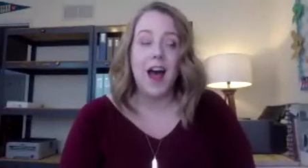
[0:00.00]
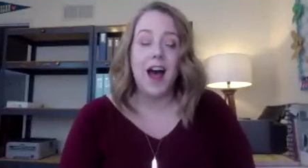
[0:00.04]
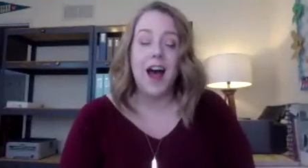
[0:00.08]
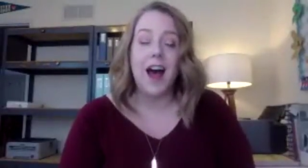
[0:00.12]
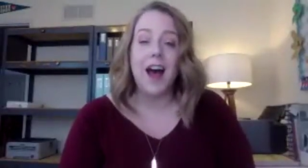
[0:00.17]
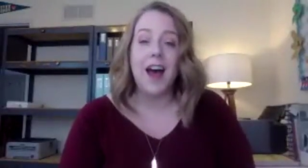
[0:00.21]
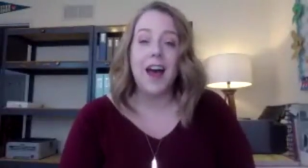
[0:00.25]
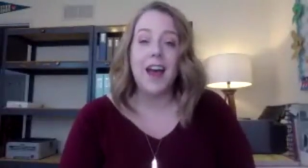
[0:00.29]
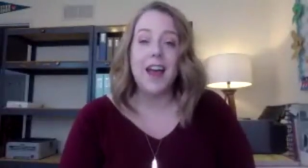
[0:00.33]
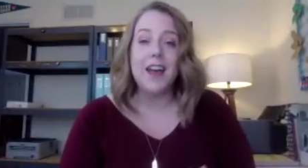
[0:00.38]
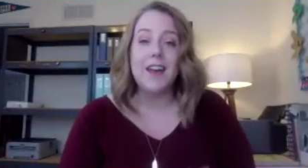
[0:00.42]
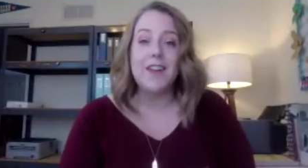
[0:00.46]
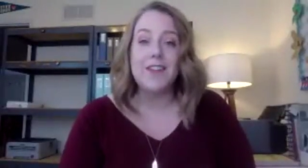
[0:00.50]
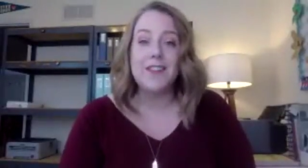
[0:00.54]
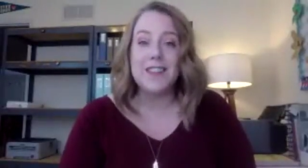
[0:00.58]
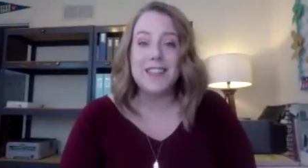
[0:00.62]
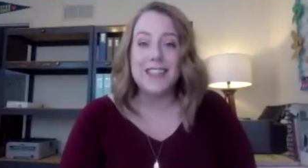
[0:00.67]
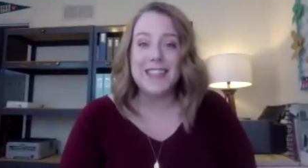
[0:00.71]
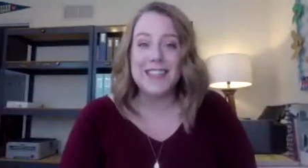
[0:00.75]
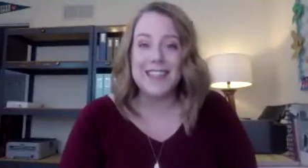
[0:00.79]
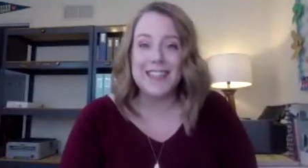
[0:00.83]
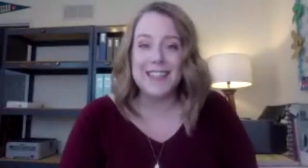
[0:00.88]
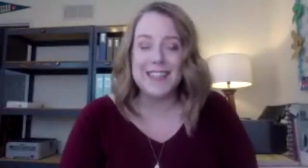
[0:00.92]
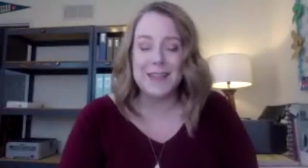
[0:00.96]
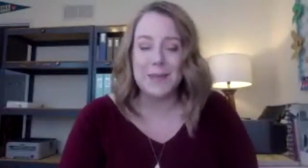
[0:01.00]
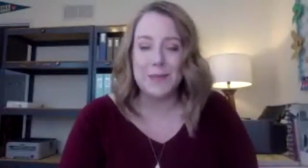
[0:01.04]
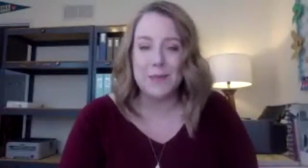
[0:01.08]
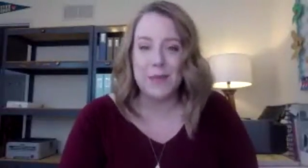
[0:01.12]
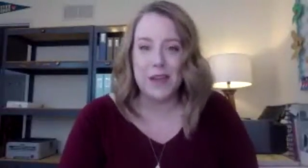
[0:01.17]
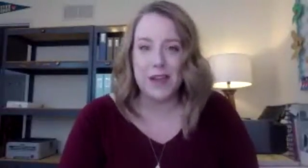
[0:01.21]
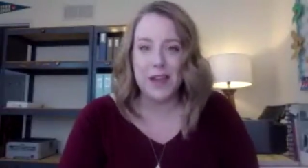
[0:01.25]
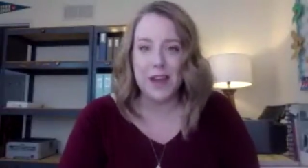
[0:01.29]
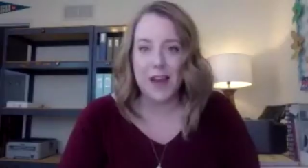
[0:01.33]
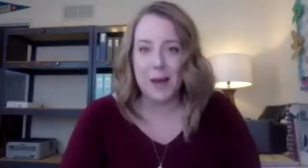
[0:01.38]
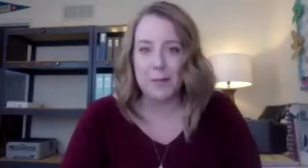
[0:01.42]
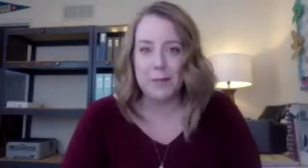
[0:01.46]
I have seen
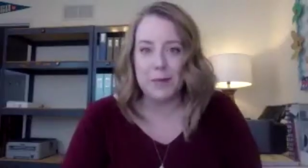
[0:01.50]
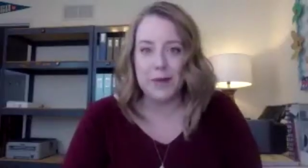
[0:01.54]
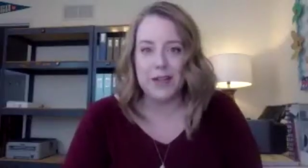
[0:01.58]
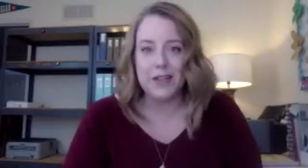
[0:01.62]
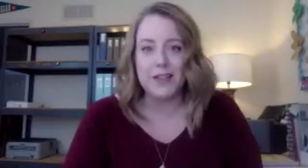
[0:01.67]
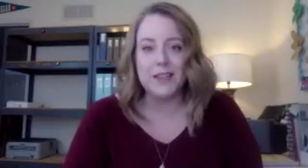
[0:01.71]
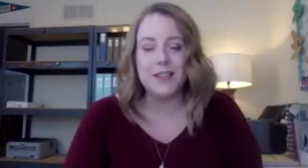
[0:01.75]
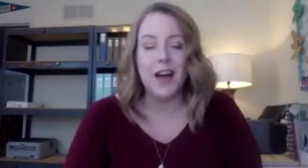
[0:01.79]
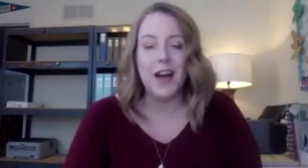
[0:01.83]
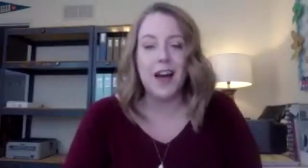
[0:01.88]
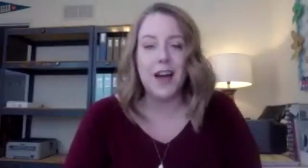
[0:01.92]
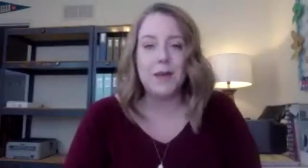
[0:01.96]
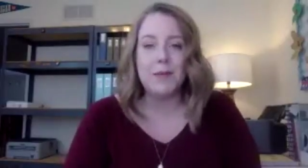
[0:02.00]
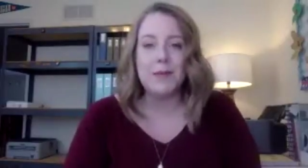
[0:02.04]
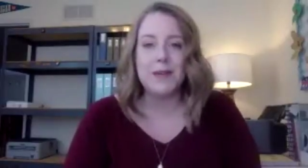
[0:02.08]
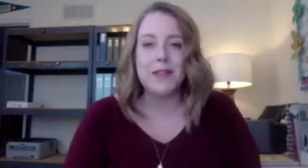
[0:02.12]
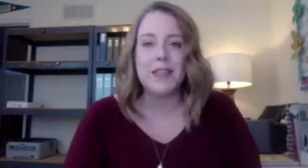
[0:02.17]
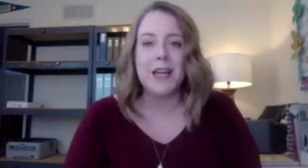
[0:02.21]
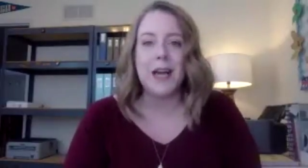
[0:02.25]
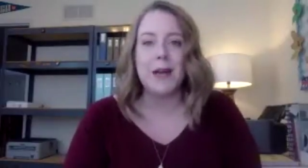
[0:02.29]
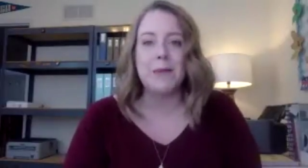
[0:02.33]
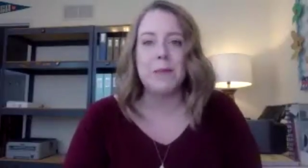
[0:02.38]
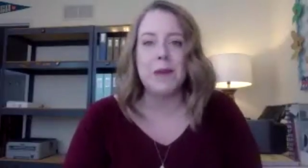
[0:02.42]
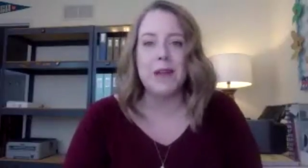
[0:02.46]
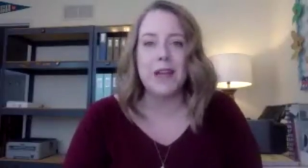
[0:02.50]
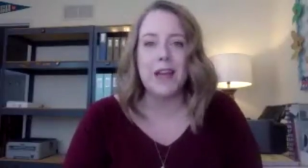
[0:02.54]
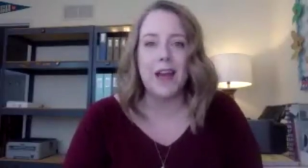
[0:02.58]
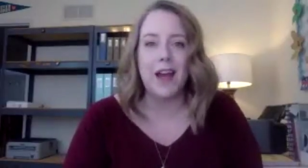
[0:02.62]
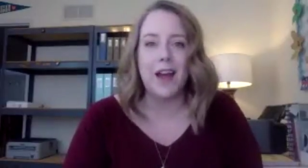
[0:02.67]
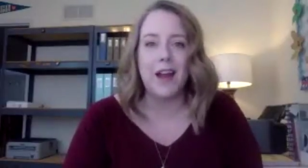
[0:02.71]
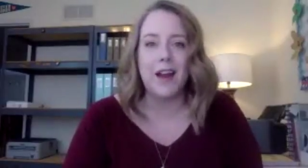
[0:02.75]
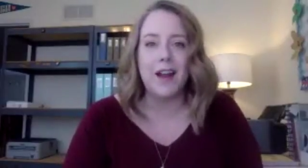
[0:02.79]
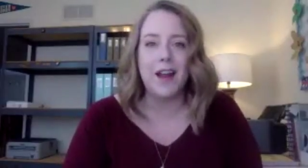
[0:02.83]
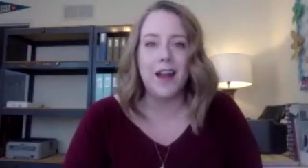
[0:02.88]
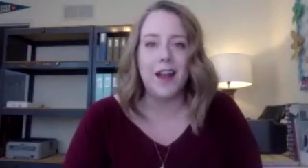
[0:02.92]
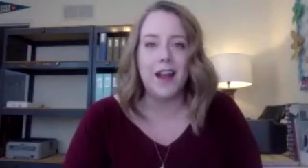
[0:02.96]
something happen time and time
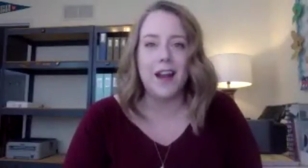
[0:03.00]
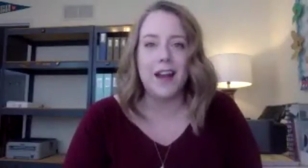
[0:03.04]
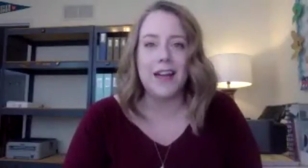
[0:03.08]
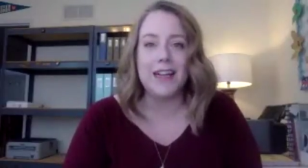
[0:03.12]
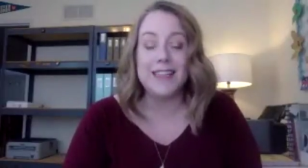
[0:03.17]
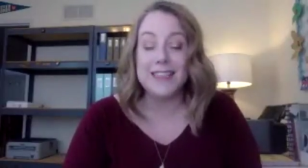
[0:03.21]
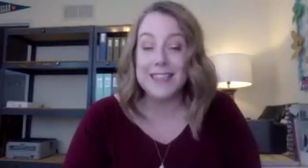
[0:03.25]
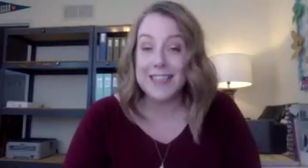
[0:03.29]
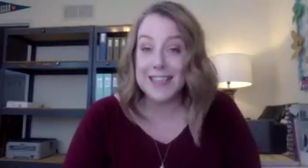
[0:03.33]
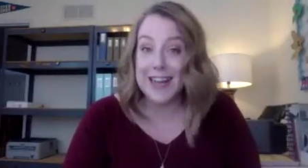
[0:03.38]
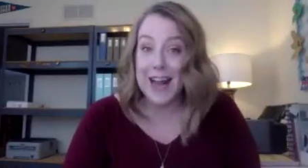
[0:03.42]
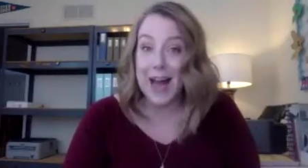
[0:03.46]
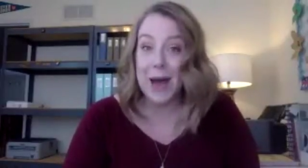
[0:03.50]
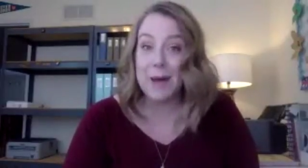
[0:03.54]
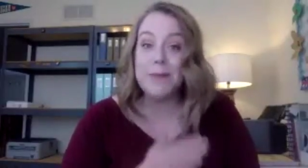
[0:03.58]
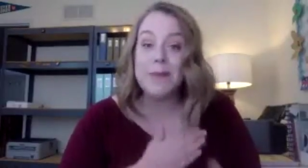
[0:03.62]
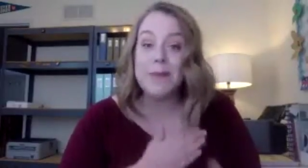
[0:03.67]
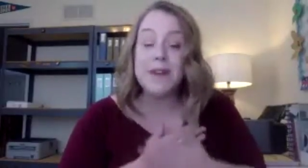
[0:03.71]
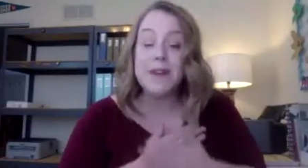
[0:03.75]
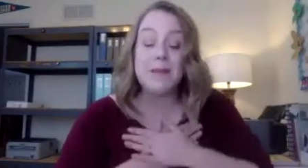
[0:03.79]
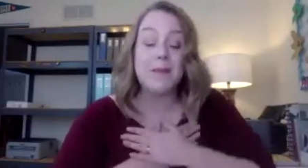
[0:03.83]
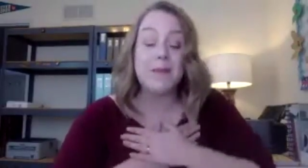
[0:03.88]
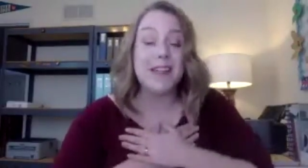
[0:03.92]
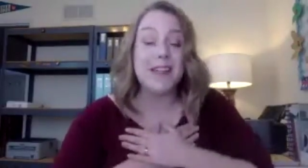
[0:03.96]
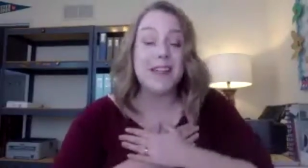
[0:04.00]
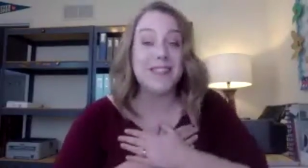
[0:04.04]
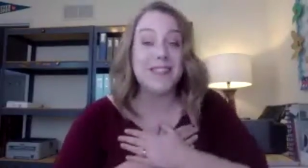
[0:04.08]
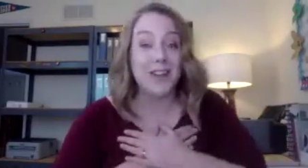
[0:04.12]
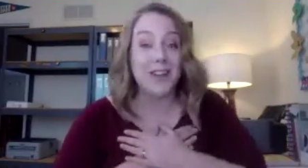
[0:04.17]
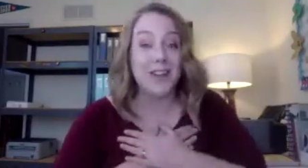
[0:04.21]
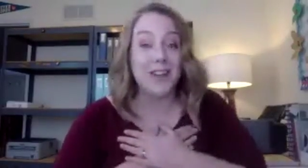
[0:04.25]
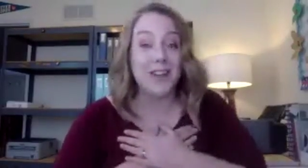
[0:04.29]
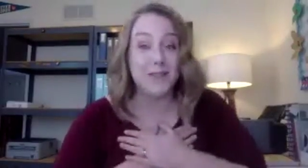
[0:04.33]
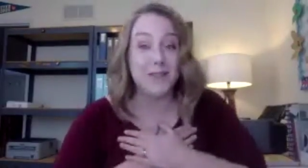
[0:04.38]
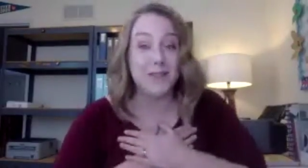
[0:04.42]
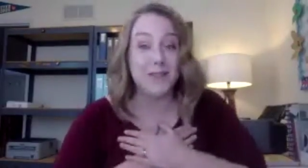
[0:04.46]
again, and I see it happen in
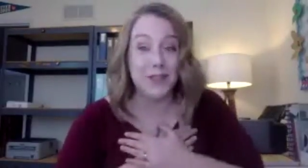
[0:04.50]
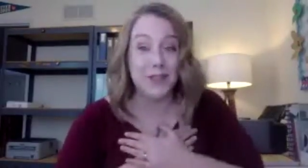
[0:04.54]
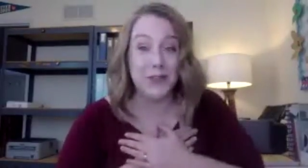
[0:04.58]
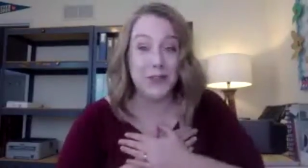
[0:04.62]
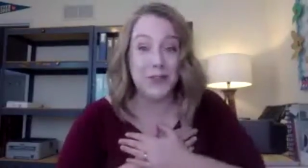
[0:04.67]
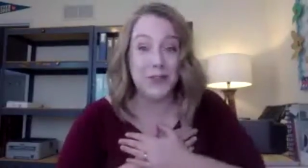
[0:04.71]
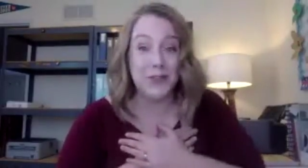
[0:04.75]
myself too.